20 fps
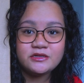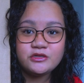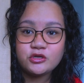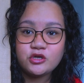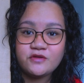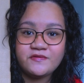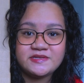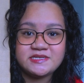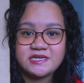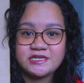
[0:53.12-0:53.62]
don't know
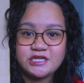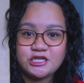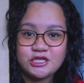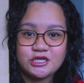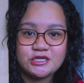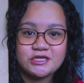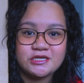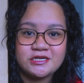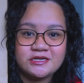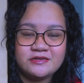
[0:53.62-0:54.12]
if it's gonna
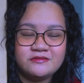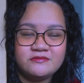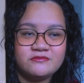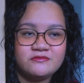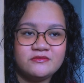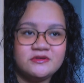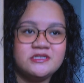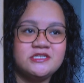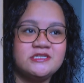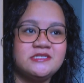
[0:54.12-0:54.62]
look good.
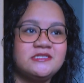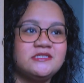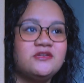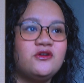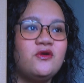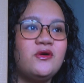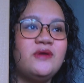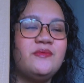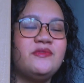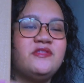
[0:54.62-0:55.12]
We're just
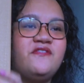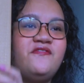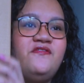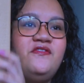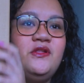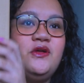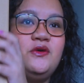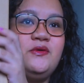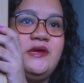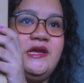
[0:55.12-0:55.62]
going with the
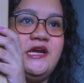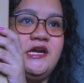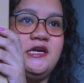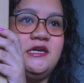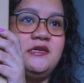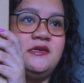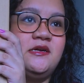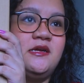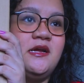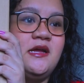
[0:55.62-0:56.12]
flow here,
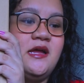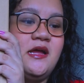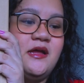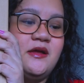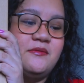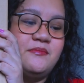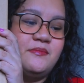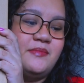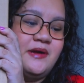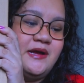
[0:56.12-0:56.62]

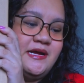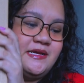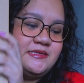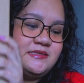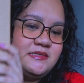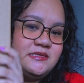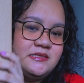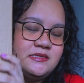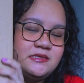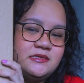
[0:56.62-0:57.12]

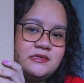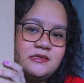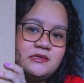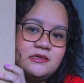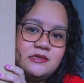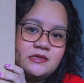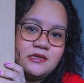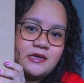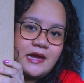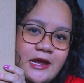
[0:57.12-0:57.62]
but
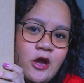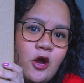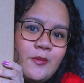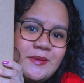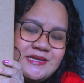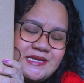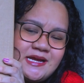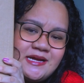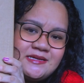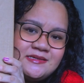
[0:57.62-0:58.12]
I hope
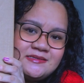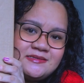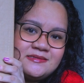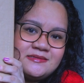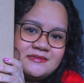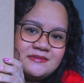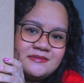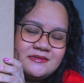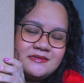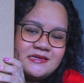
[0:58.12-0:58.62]
it
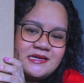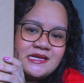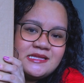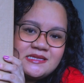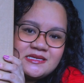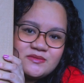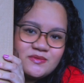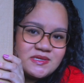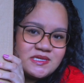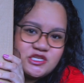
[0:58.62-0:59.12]
does.
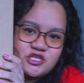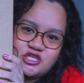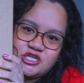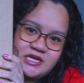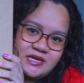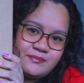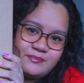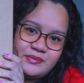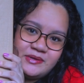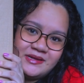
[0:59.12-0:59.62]
This wasn't
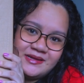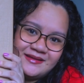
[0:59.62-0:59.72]
cheap.